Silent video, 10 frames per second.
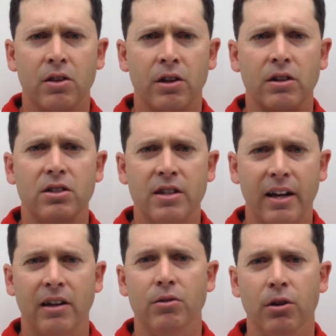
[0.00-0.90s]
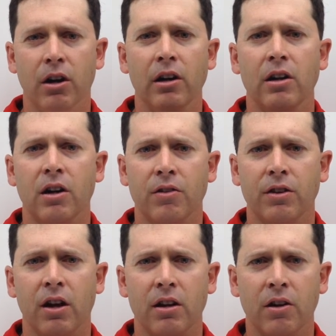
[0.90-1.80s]
their second run of
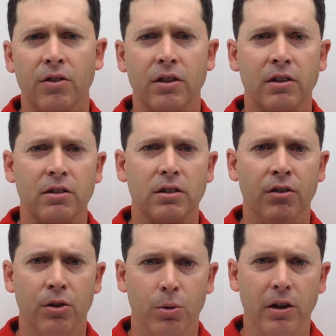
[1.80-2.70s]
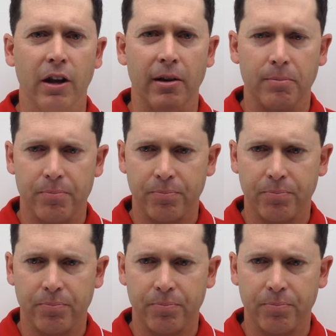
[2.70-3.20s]
the relay.